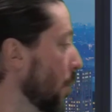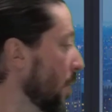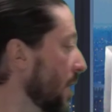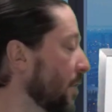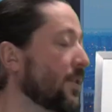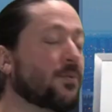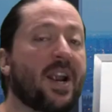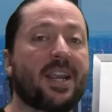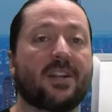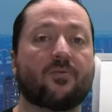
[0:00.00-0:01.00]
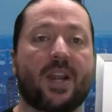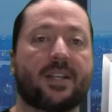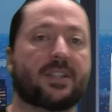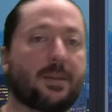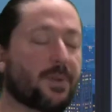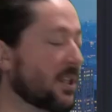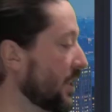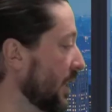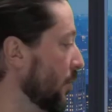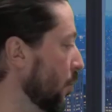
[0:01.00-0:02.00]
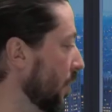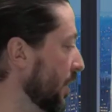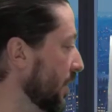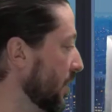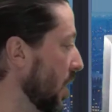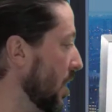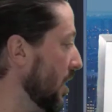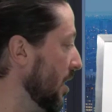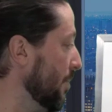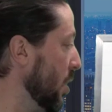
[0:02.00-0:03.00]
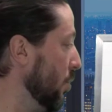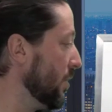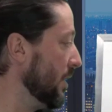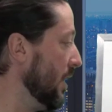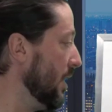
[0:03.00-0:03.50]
Well, the Rank and Rent, typically, we're going to talk about